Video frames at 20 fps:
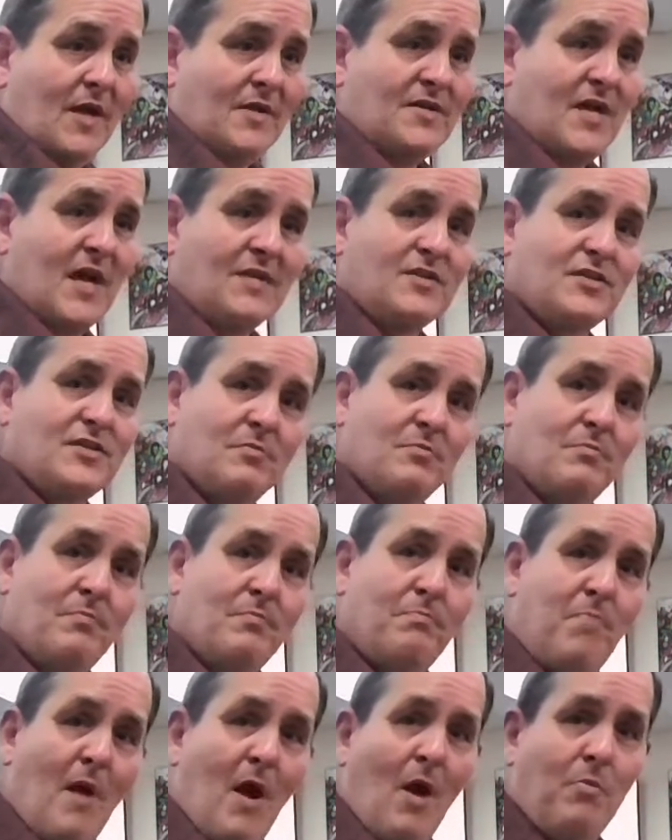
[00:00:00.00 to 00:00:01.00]
and take
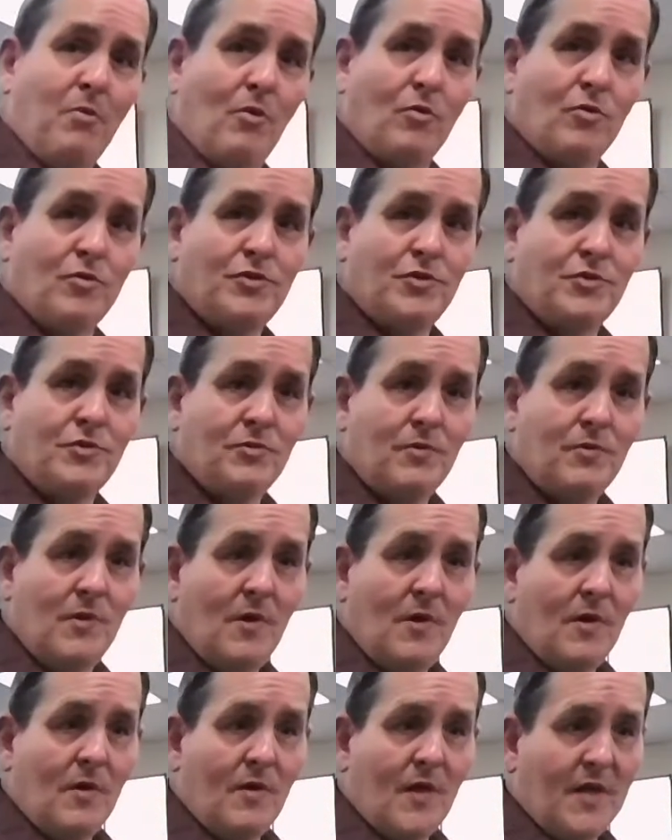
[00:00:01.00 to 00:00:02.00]
some bubbles,
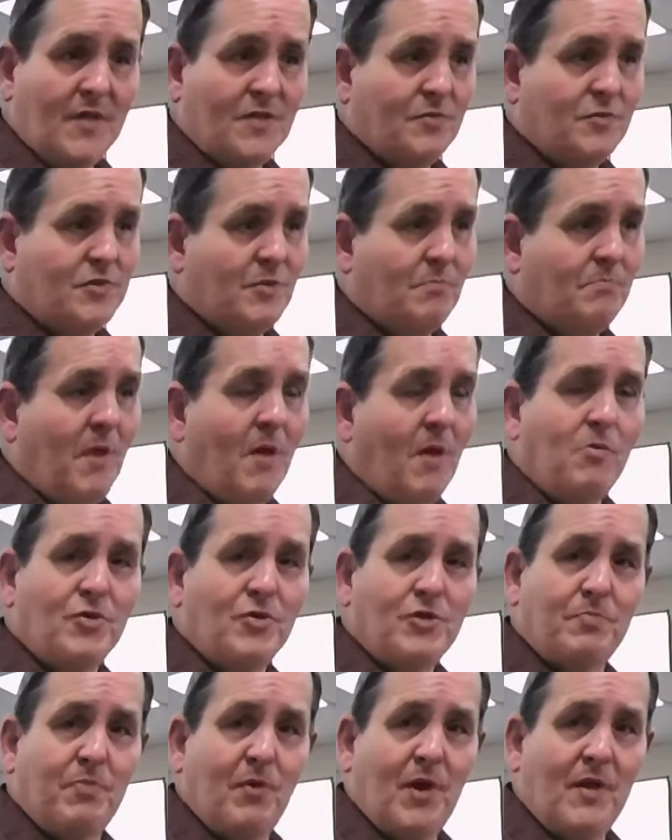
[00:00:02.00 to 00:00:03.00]
like some
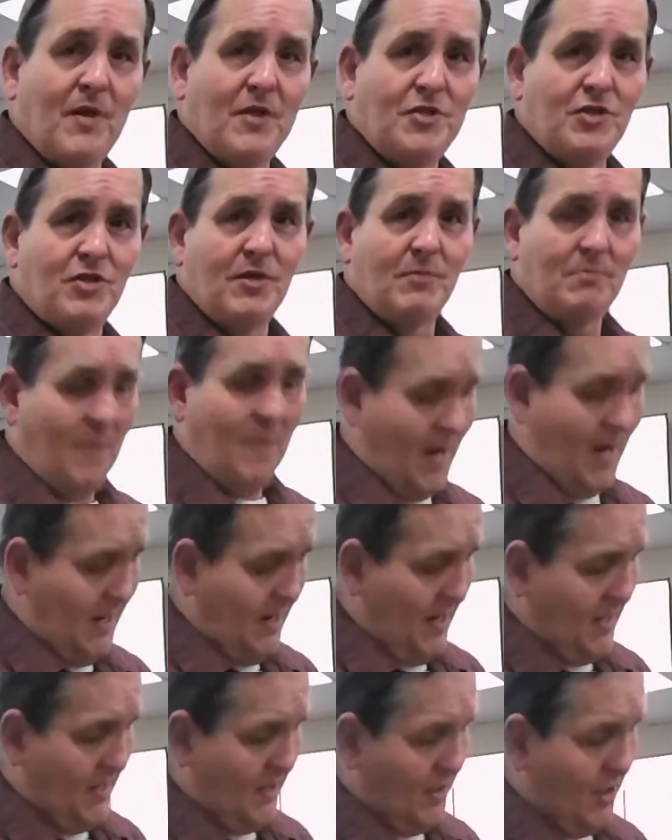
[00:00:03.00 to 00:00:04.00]
bubble spray that you can
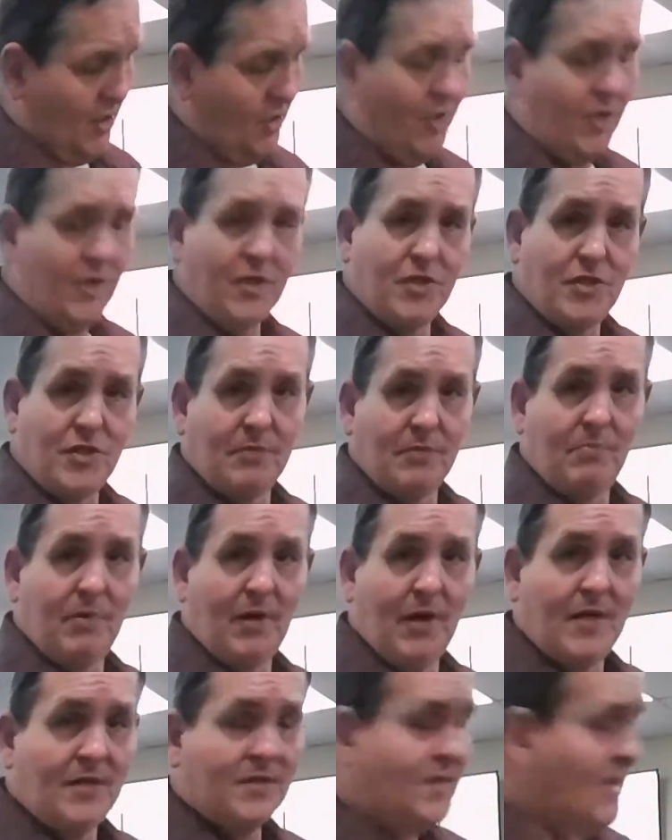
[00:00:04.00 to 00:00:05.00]
buy at an air conditioning
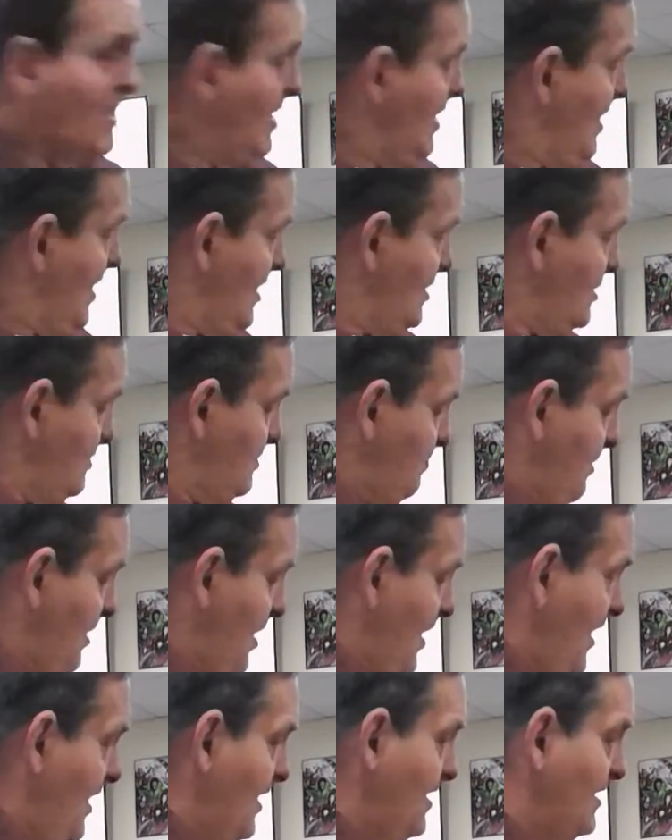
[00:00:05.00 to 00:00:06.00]
place, and
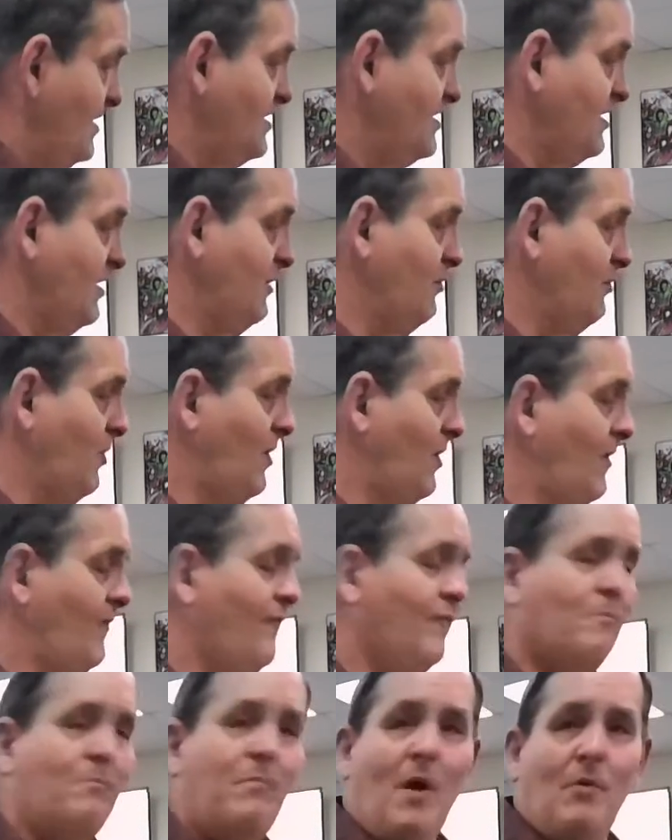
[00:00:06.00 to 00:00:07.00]
spray it and see where
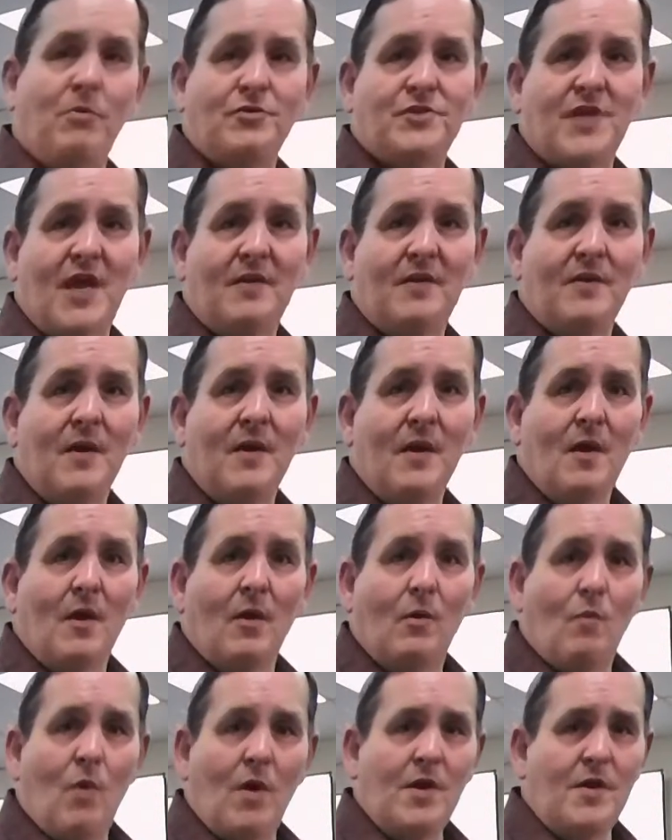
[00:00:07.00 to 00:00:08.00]
it bubbles at.
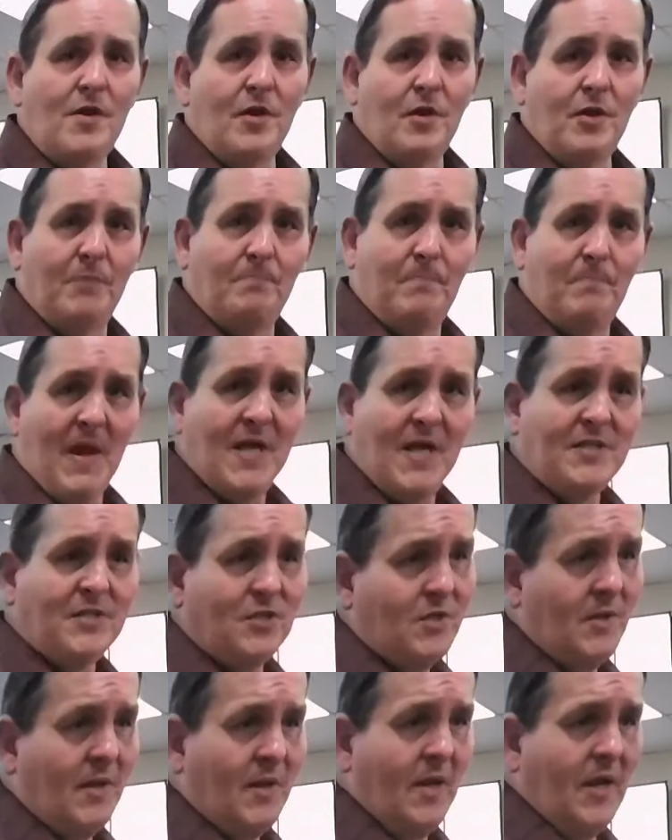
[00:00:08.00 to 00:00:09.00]
One of the
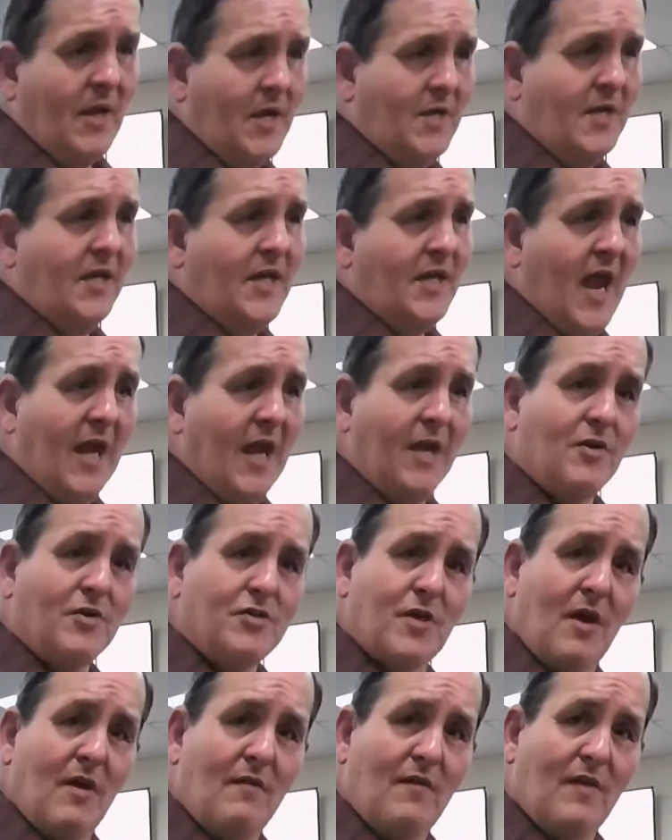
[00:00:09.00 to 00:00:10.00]
best
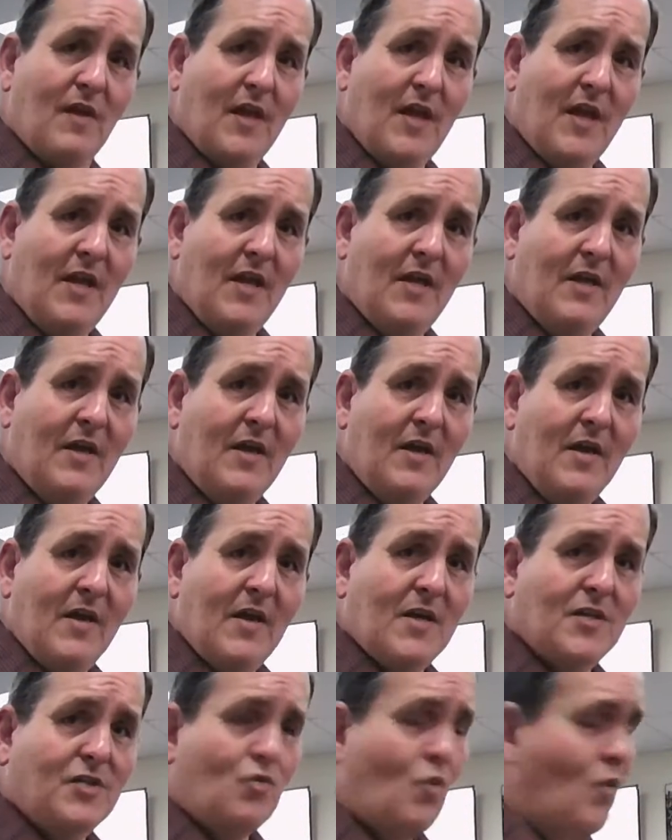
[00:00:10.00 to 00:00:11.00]
indicators of a leak
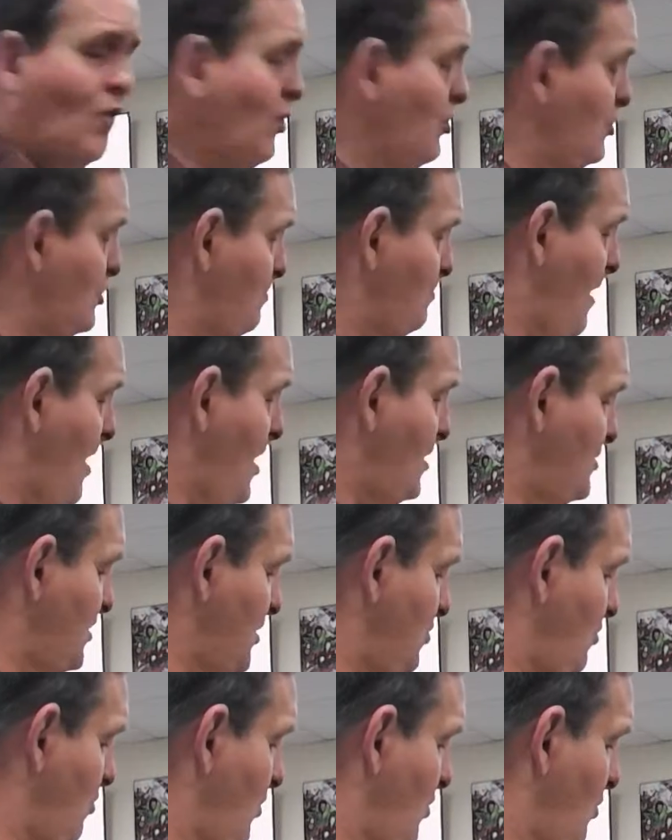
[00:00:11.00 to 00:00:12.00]
is oil spots,
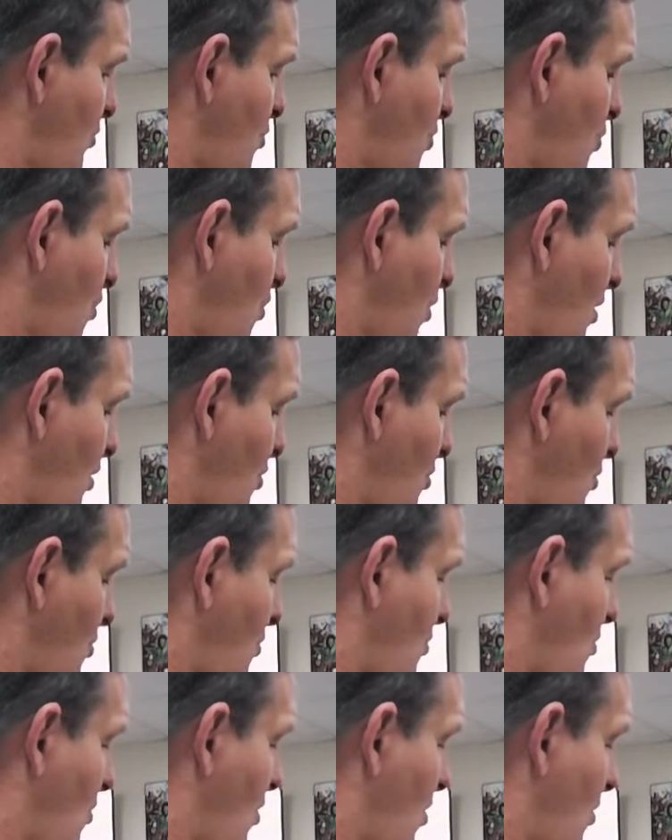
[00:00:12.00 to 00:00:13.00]
either on a
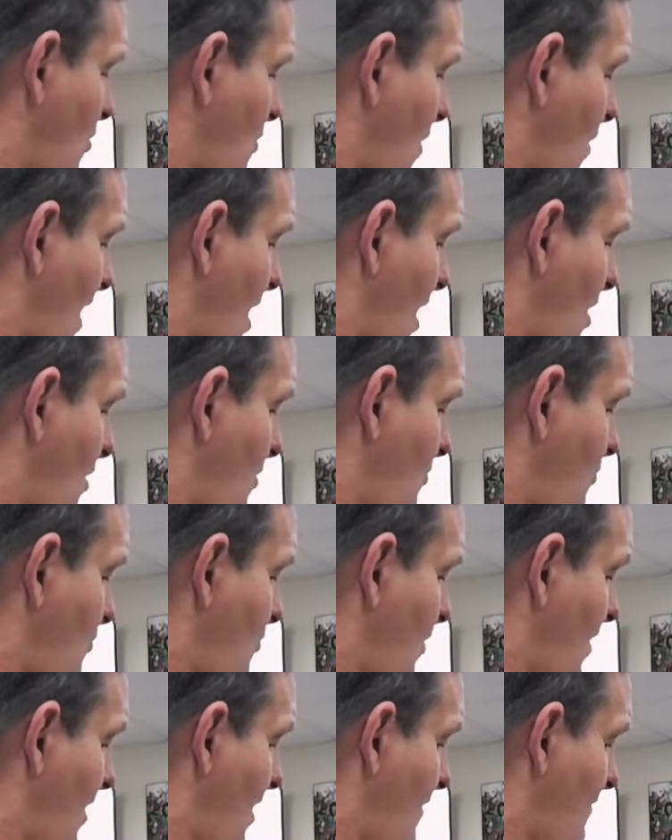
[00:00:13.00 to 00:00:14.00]
coil or
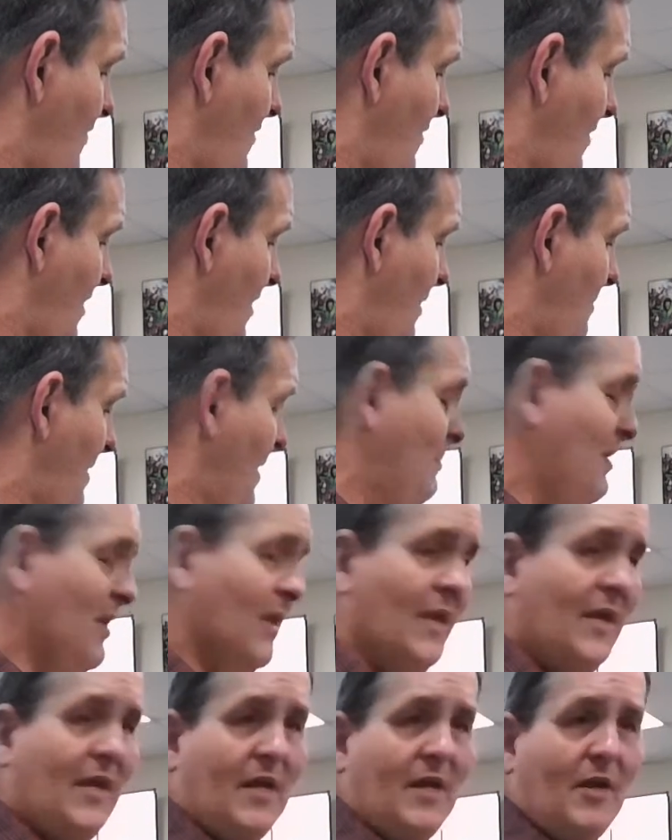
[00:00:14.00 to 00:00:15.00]
around wherever it may be
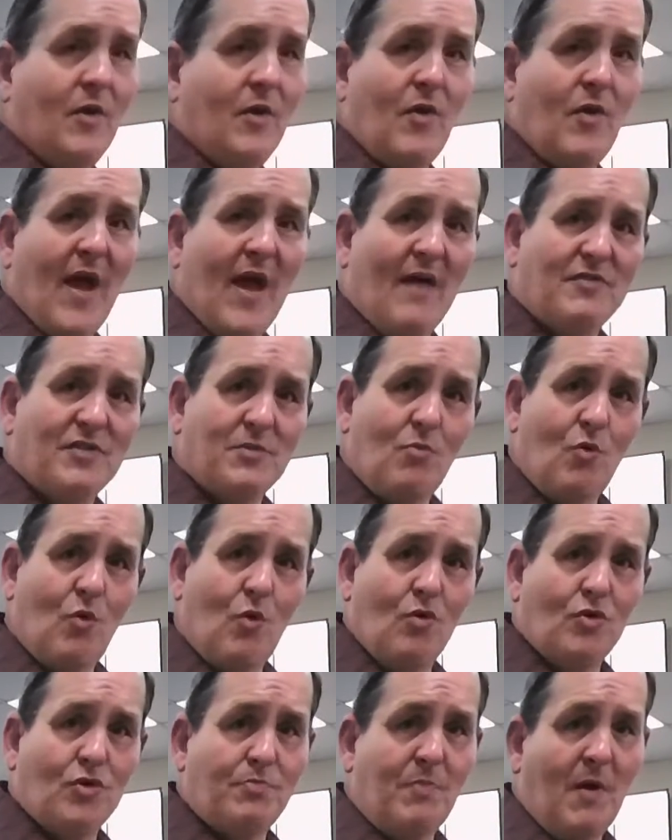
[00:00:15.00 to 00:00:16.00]
leaking. It'll have some
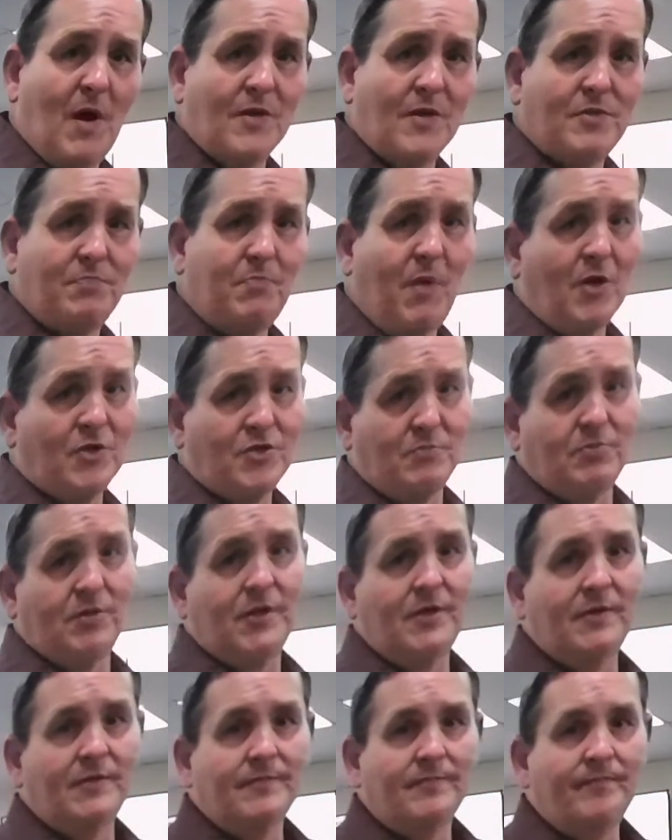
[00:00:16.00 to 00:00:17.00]
oil spots possibly.